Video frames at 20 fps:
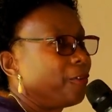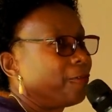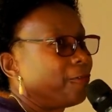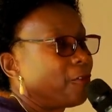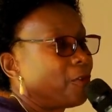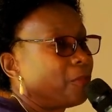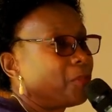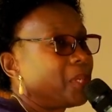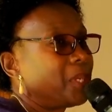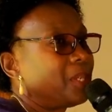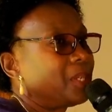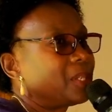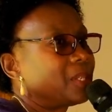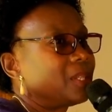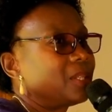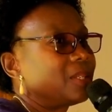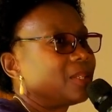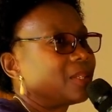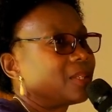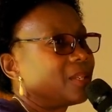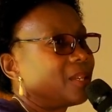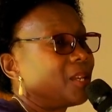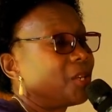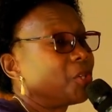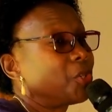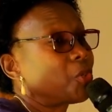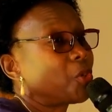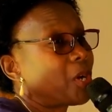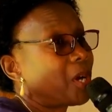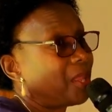For me, it is a
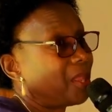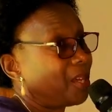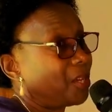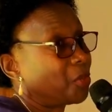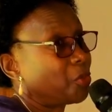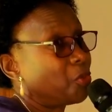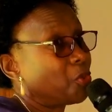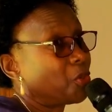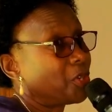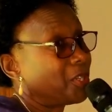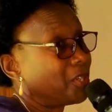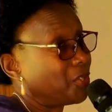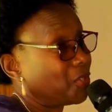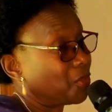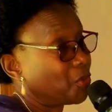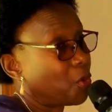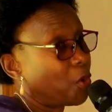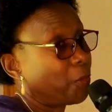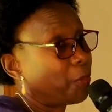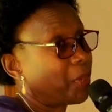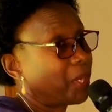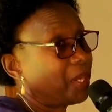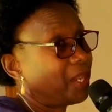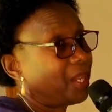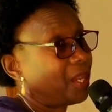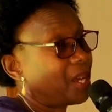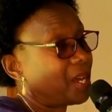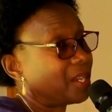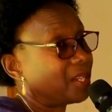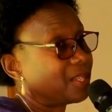door that God is
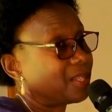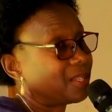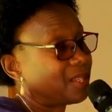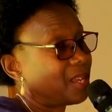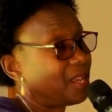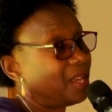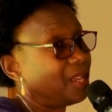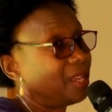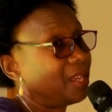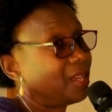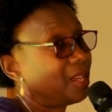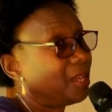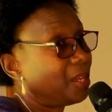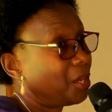opening and saying,